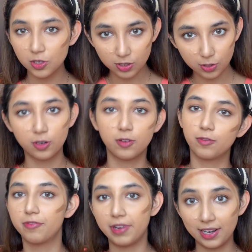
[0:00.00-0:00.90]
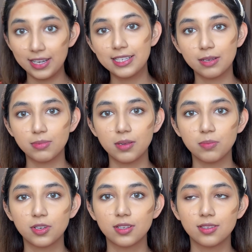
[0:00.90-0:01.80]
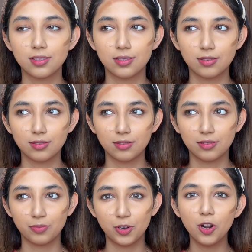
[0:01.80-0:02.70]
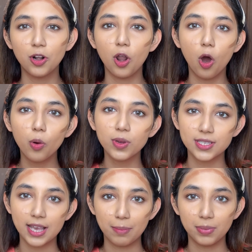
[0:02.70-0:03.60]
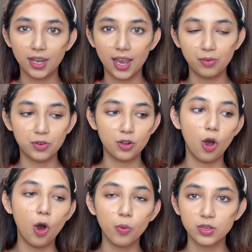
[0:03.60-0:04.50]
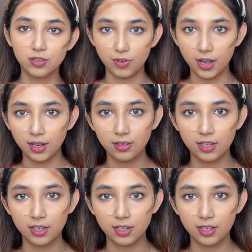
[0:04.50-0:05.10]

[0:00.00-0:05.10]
sort of vary sometimes because we're not always happy and we're not always fun.